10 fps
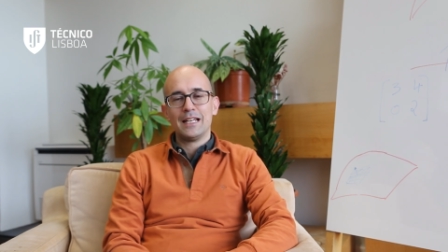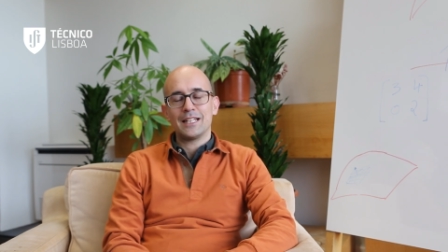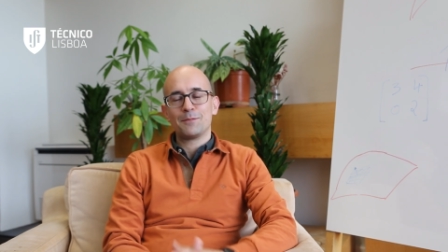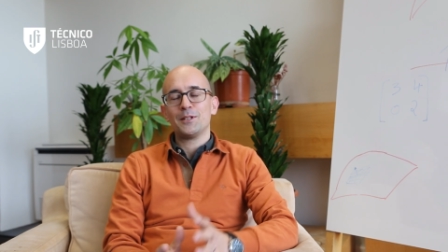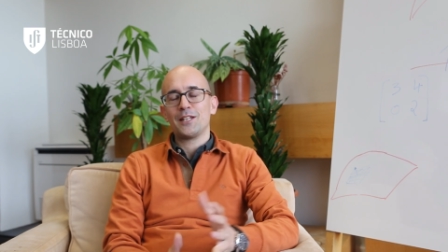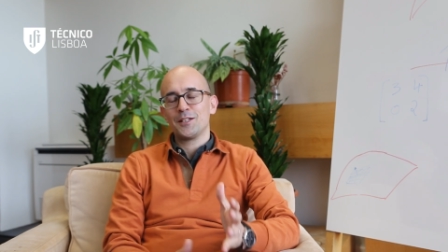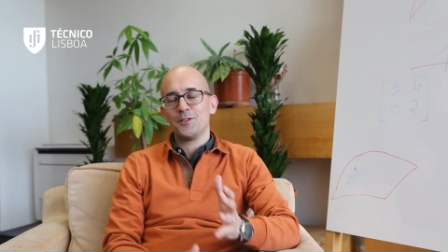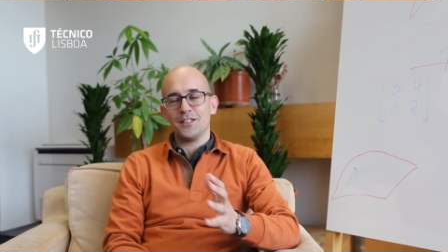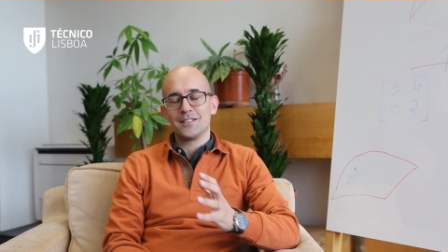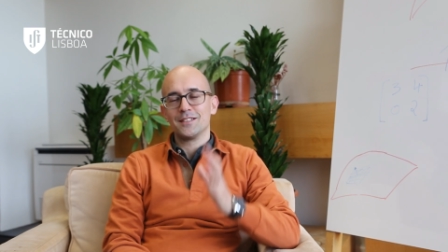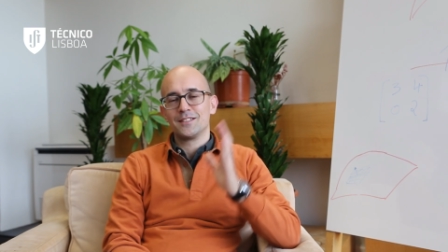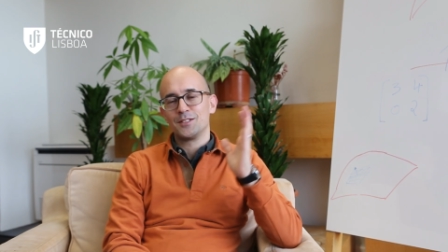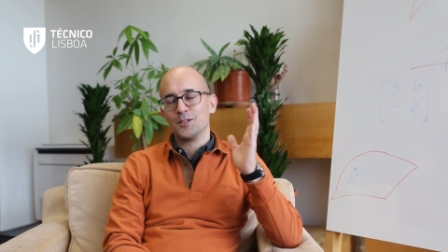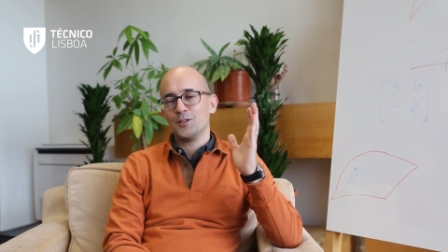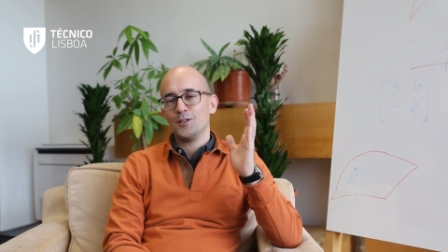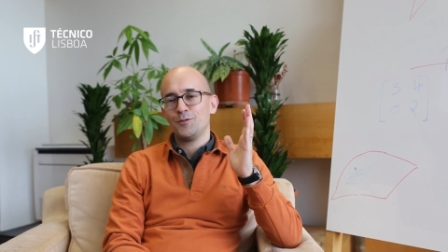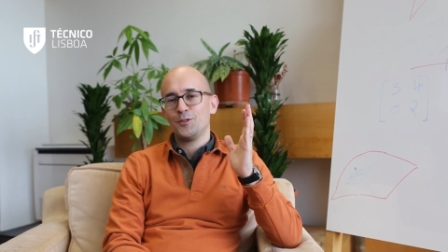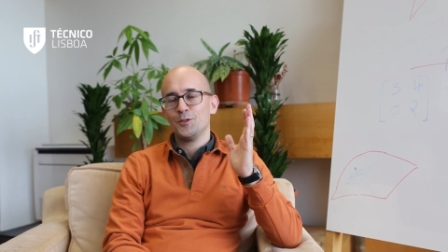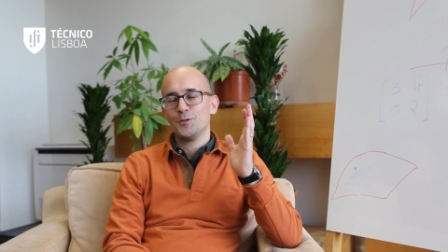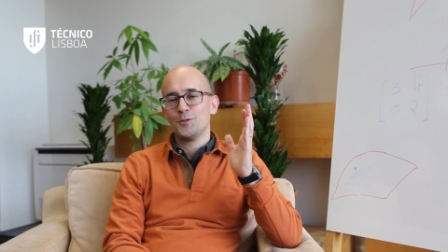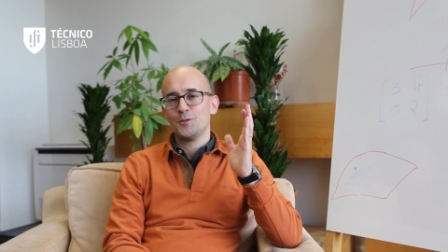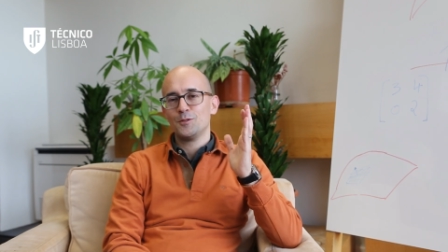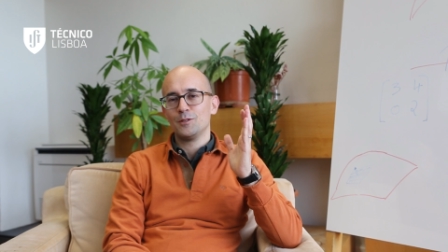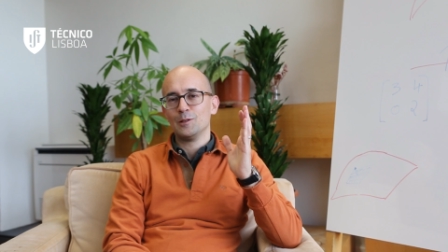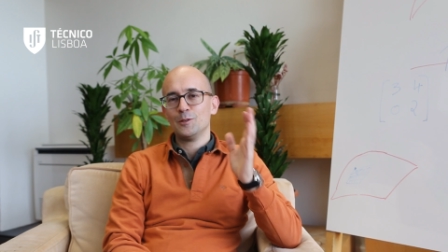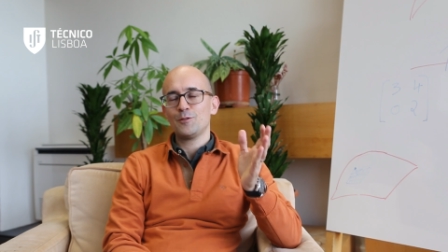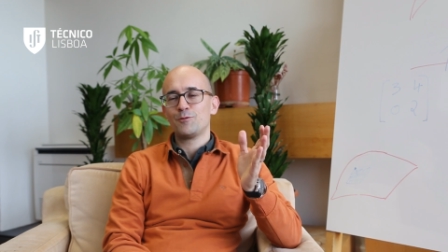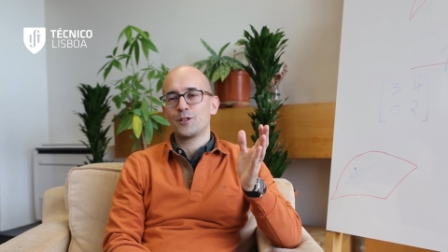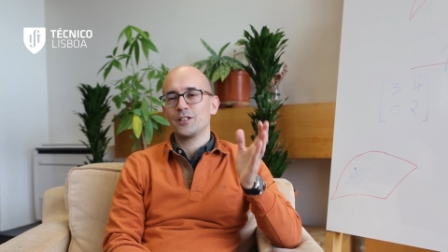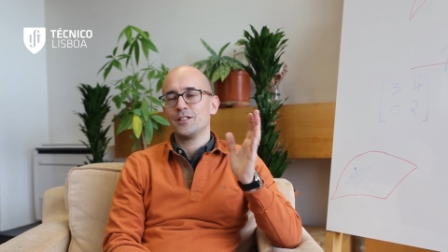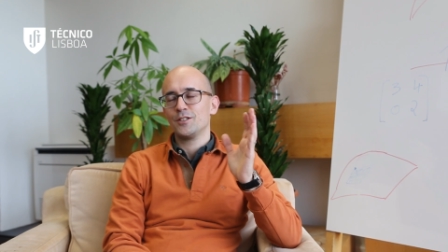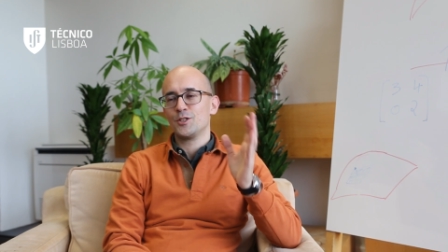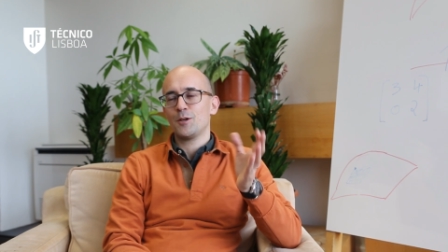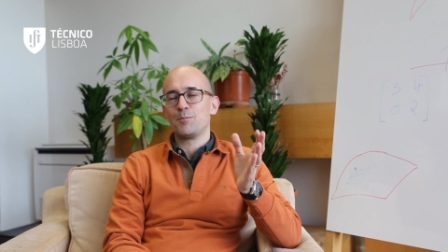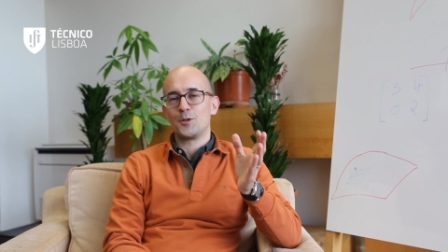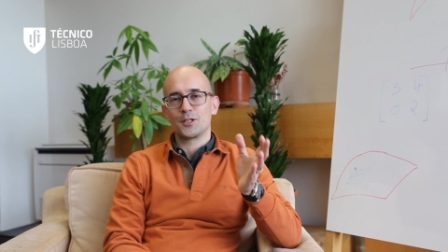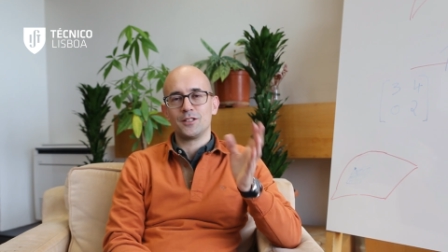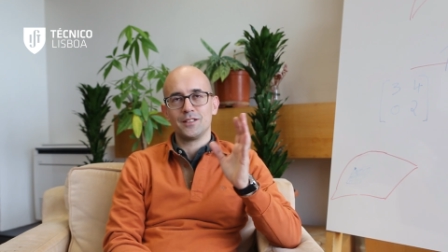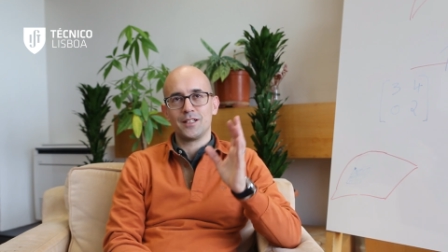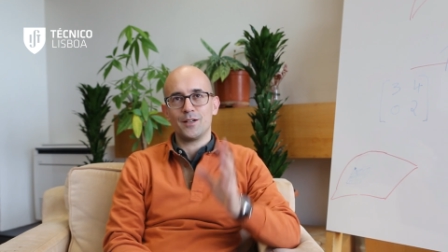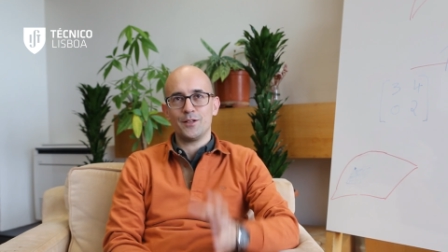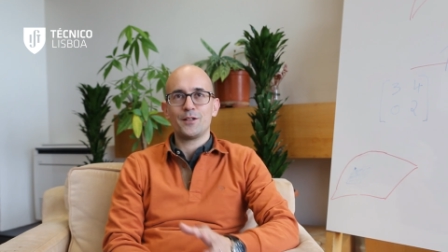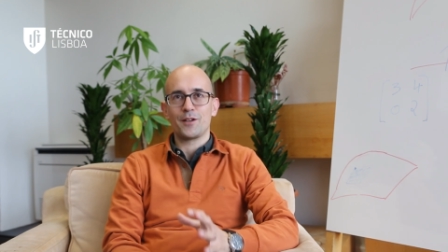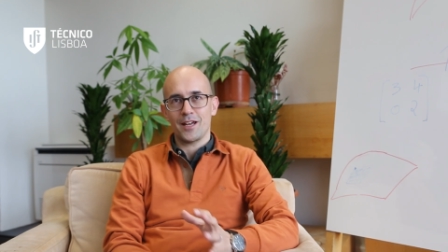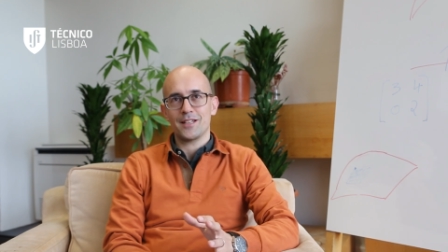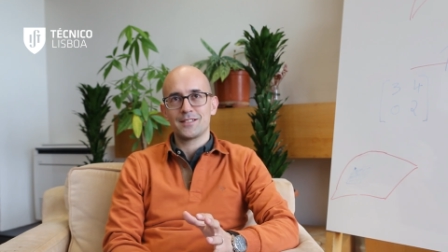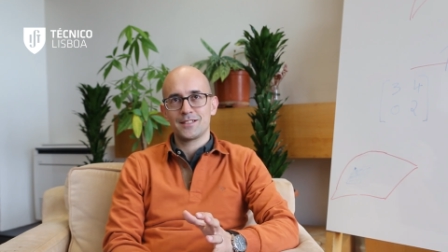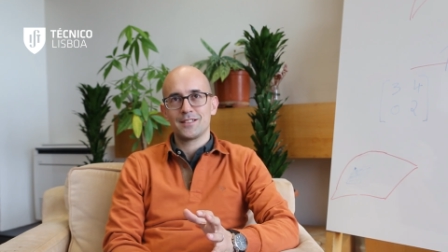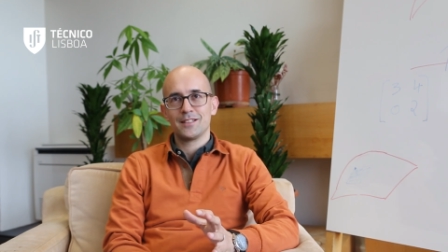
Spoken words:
Let me tell you this. So if you look for the job portal CareerCast,